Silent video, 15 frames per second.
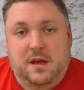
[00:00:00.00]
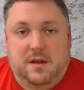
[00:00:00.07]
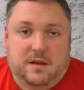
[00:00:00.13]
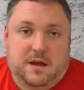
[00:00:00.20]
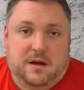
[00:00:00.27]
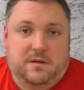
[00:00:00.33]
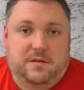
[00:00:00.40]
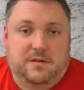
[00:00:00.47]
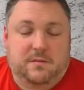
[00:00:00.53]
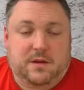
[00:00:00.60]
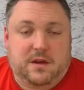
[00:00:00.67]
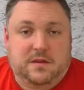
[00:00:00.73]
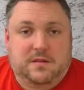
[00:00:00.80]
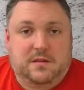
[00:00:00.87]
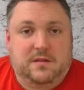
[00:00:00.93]
Now, in some
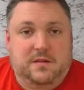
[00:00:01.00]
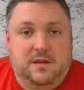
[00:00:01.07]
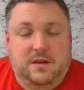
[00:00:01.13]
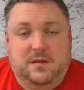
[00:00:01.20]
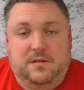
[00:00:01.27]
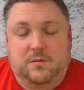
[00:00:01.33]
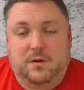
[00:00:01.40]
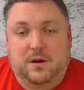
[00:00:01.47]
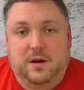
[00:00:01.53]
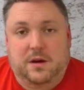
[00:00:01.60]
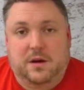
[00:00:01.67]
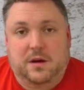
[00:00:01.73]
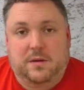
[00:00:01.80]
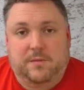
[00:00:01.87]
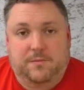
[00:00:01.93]
cases, these
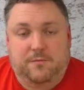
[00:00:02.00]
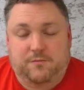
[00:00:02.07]
were